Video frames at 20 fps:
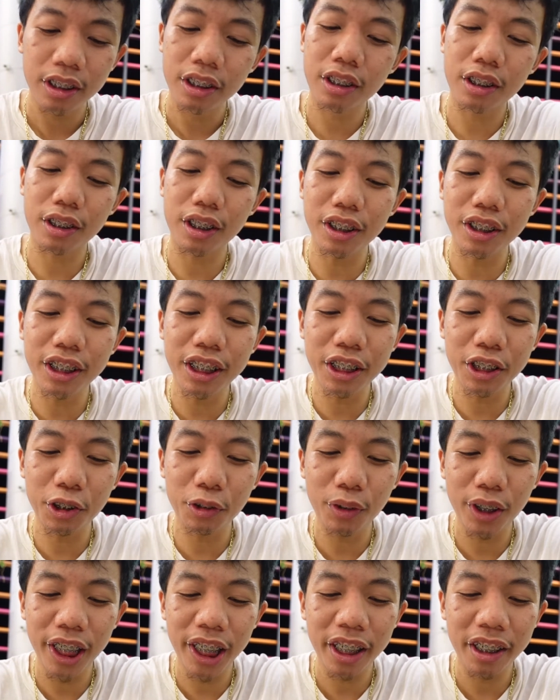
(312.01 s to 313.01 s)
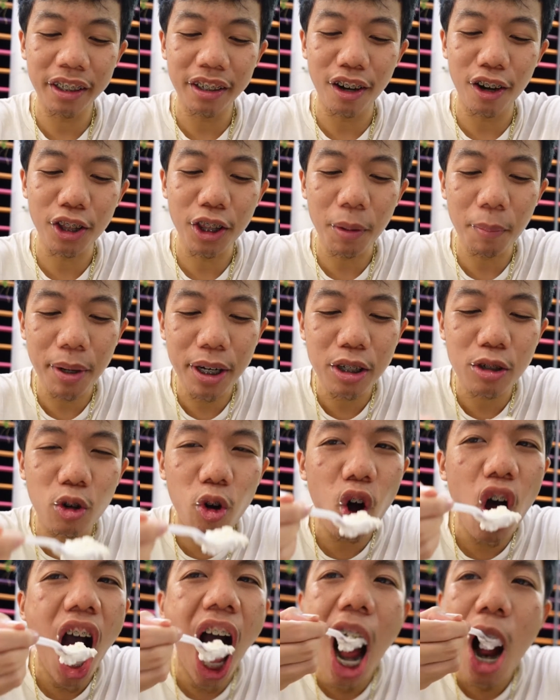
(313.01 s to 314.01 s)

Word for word: So continuing on the Bingsu.